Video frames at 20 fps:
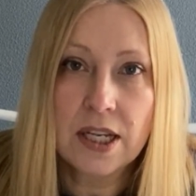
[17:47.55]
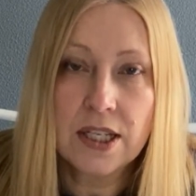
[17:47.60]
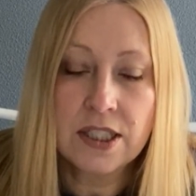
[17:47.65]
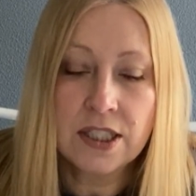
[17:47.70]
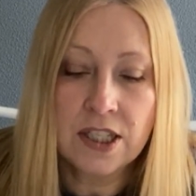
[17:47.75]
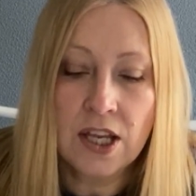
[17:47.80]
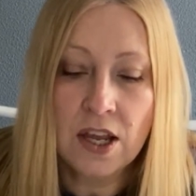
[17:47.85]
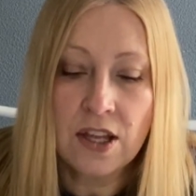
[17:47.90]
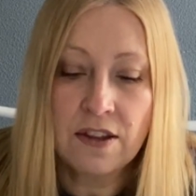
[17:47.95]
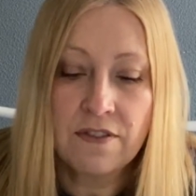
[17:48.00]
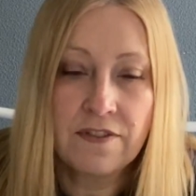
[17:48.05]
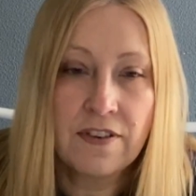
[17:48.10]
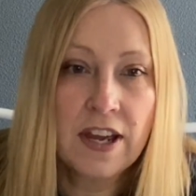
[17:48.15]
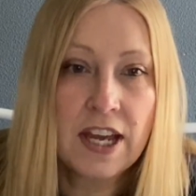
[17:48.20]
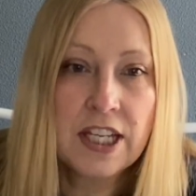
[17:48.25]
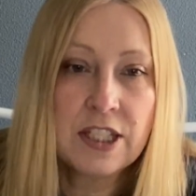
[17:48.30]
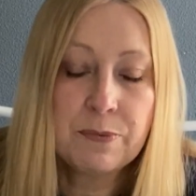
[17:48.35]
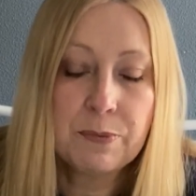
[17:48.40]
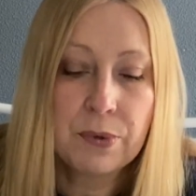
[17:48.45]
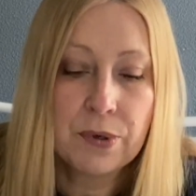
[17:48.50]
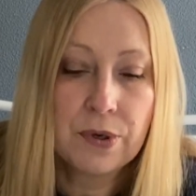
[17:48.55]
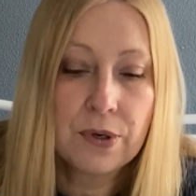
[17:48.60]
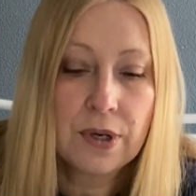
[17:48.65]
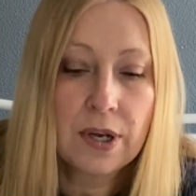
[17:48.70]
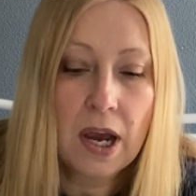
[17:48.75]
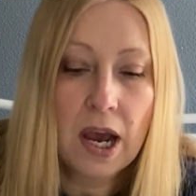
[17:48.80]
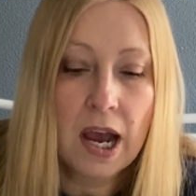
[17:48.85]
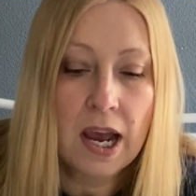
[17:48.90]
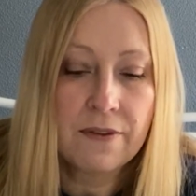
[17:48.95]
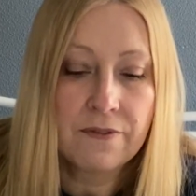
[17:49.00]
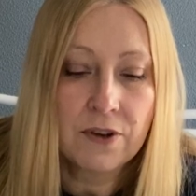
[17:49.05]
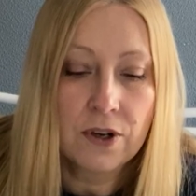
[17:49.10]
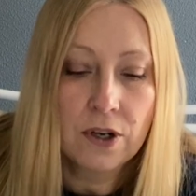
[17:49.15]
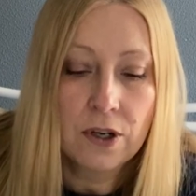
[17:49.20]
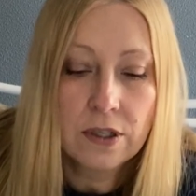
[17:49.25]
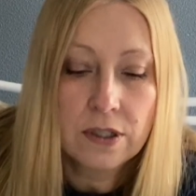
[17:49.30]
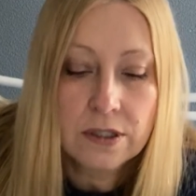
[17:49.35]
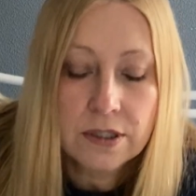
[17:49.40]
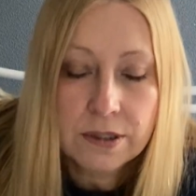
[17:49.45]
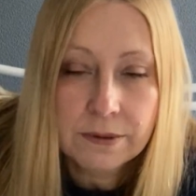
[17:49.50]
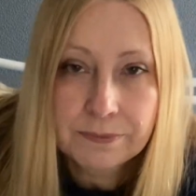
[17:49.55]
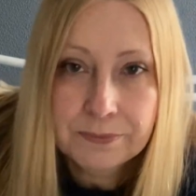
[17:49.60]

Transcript: So the first book I've got